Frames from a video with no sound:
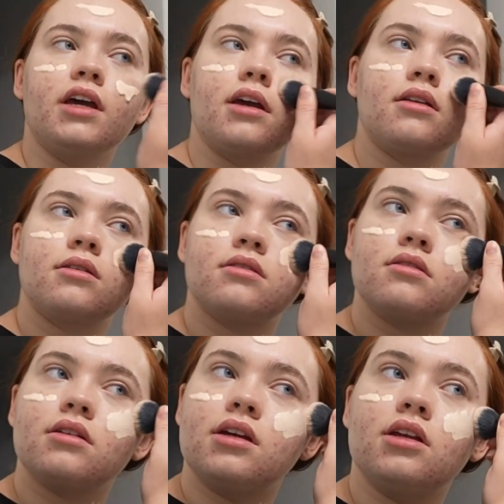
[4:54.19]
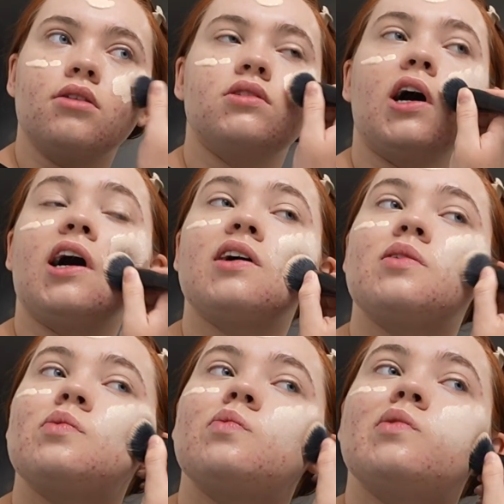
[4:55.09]
in Utah,
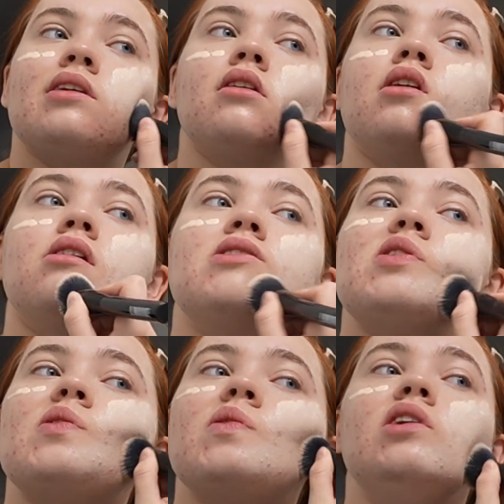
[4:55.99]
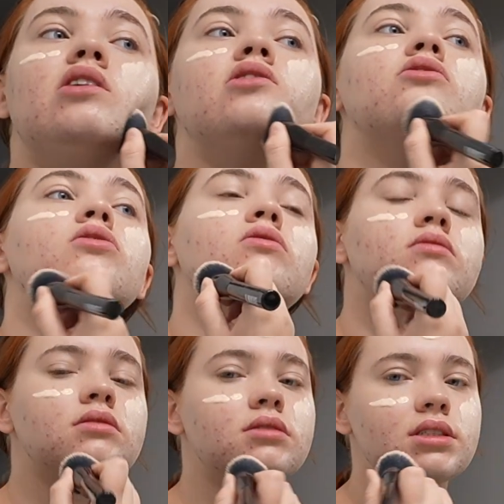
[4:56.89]
you
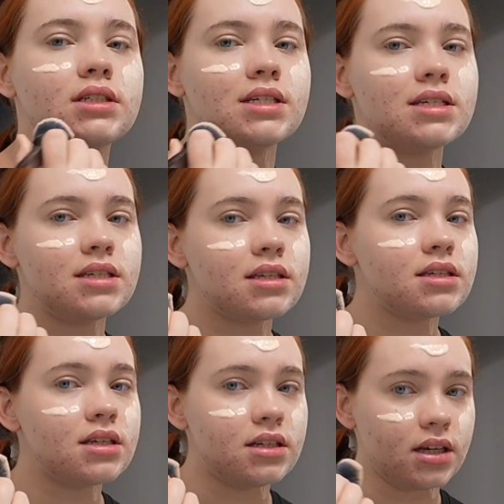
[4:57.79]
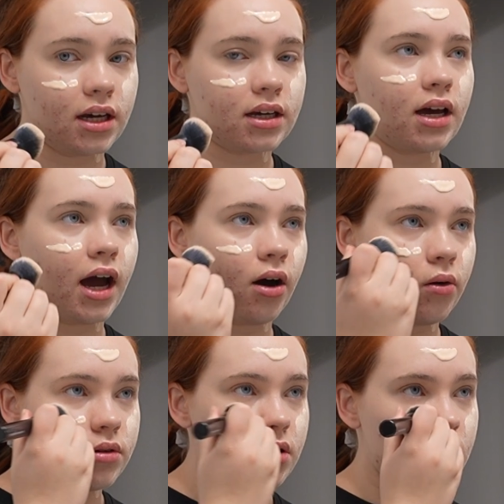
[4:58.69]
stick
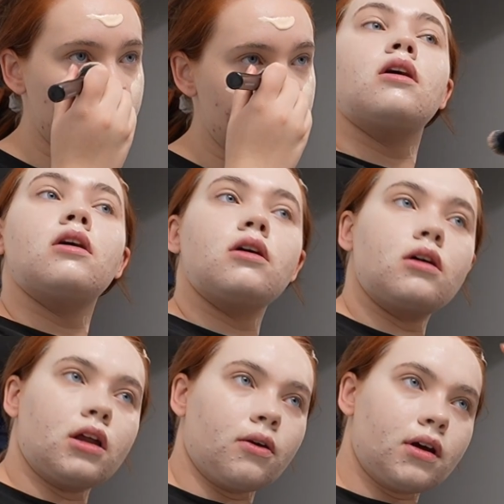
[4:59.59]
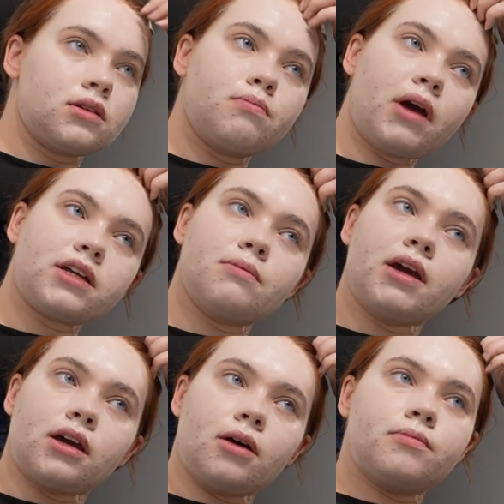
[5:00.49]
out. Anyways, back to
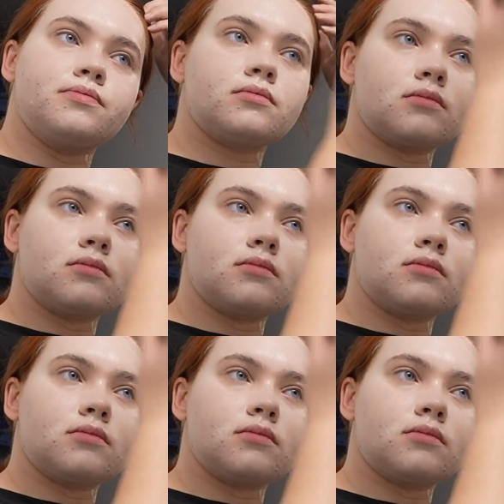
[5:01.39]
makeup.